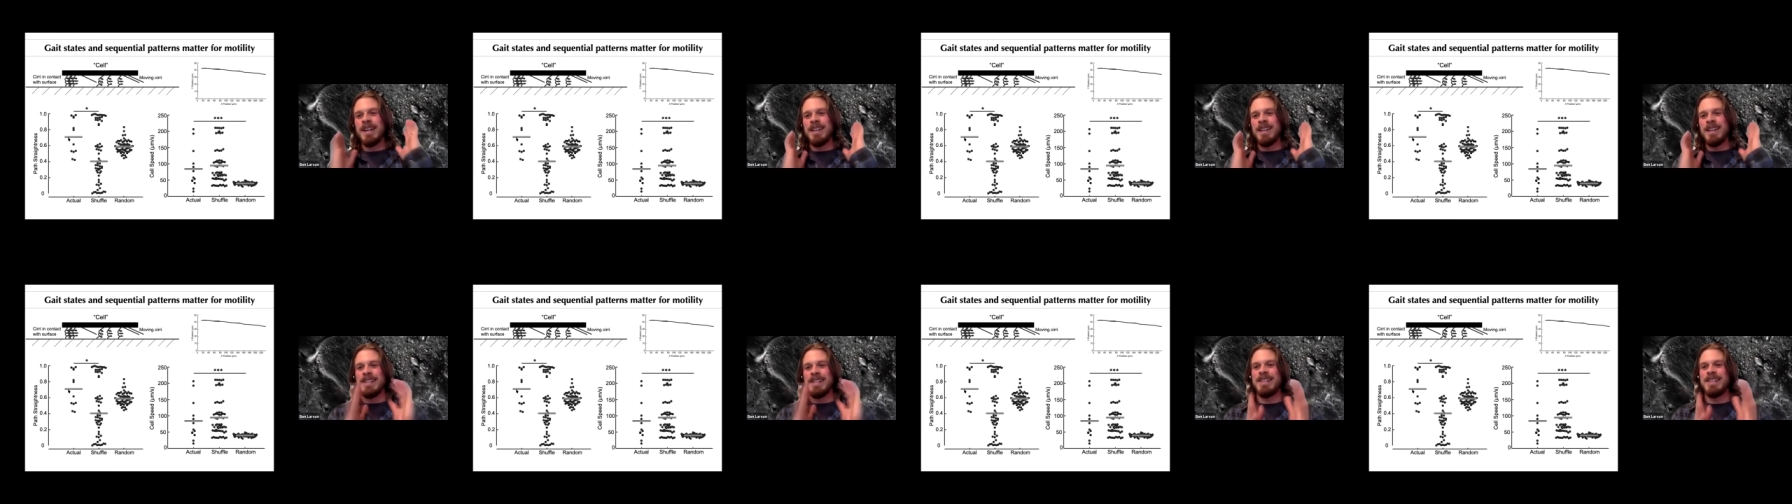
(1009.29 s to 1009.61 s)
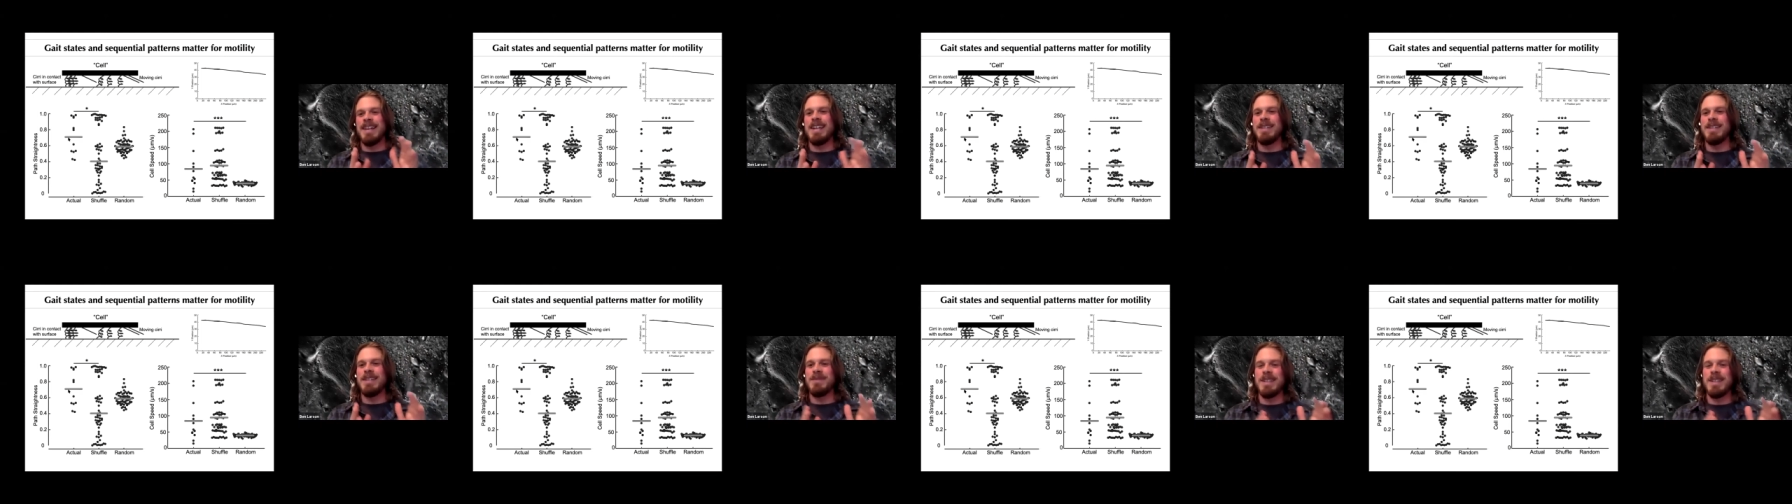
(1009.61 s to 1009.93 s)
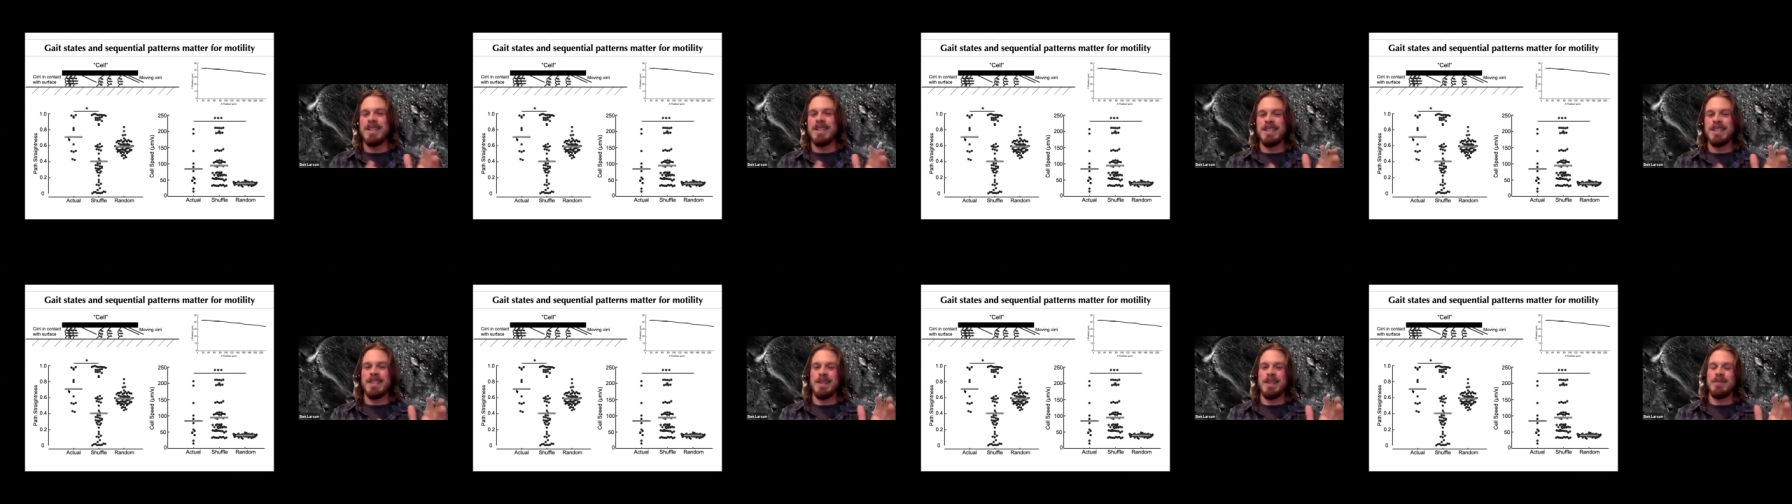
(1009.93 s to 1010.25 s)
They satisfy
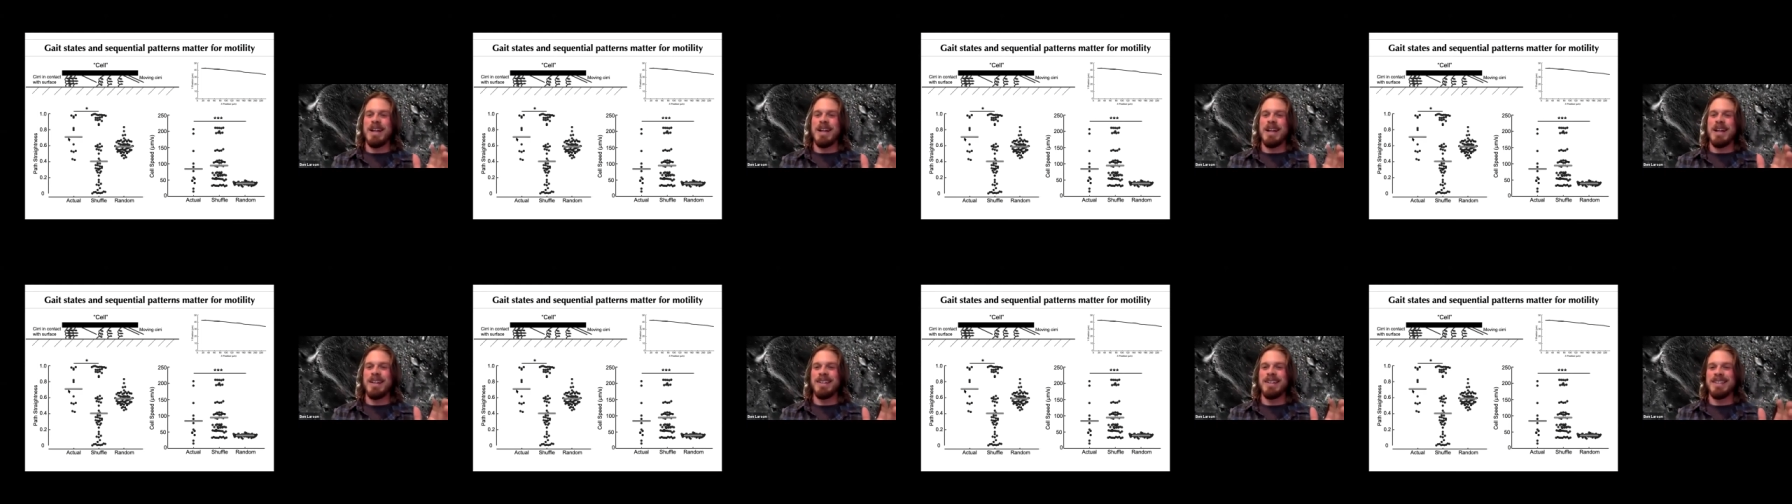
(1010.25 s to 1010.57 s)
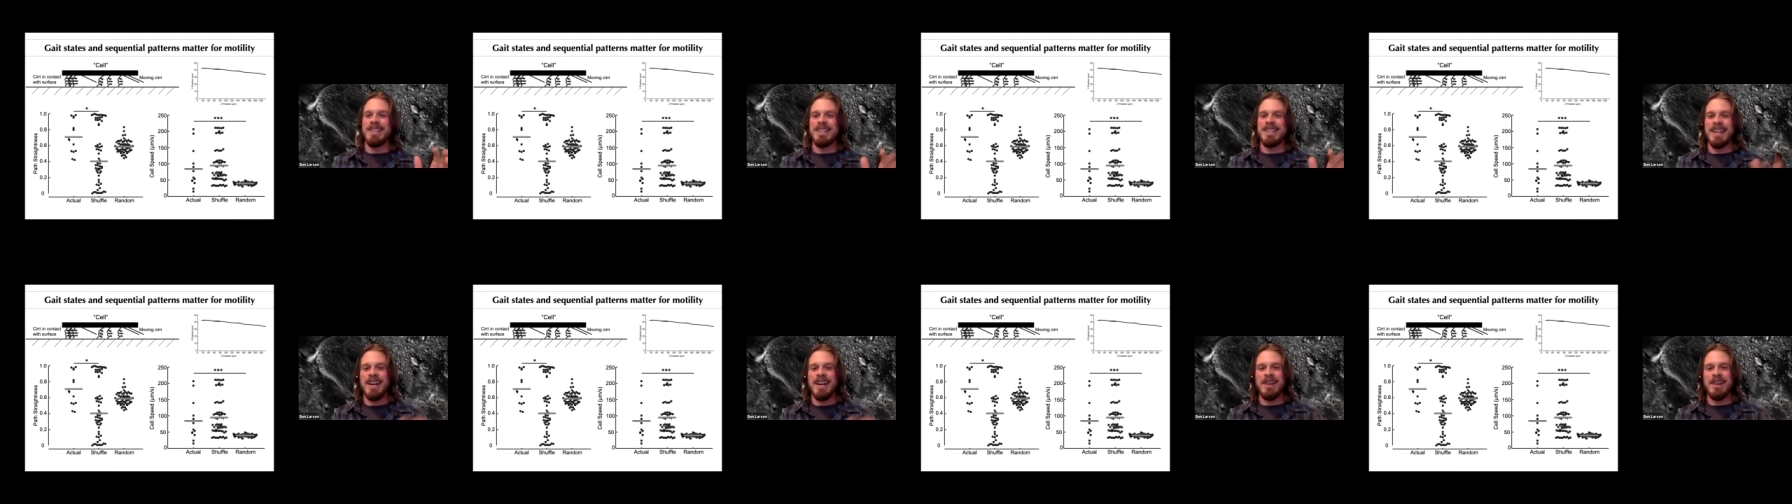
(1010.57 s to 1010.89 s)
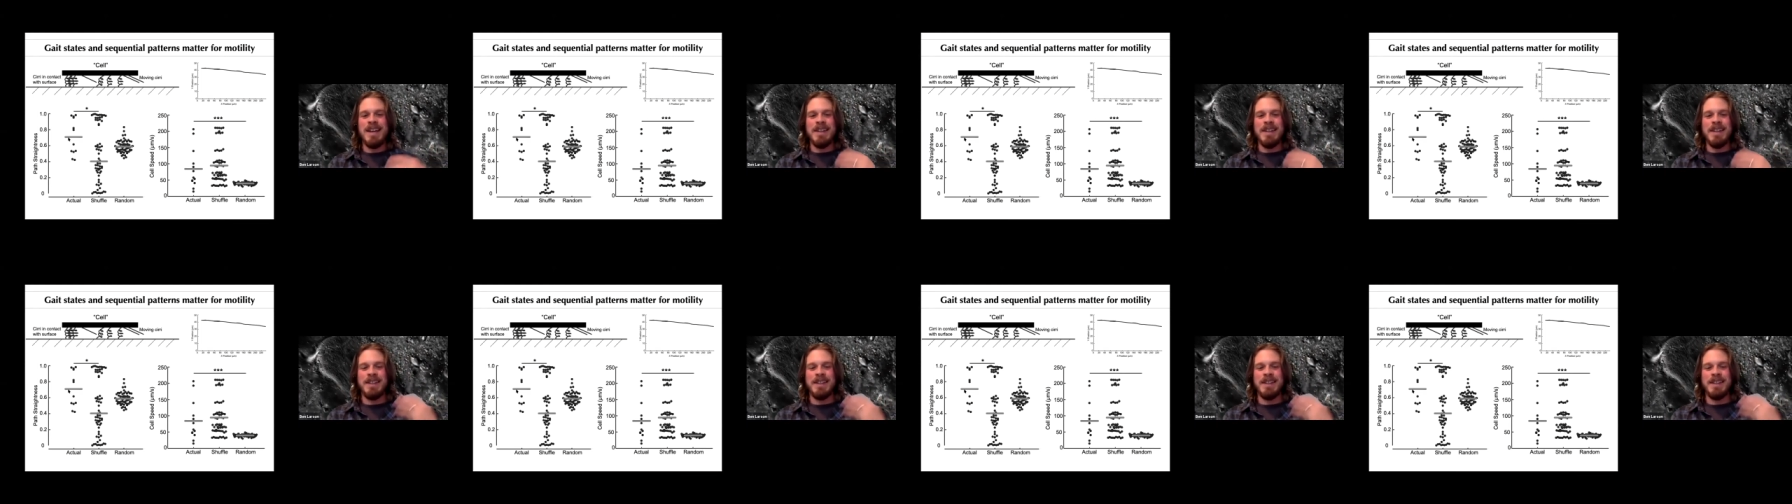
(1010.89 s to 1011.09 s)
detailed balance now.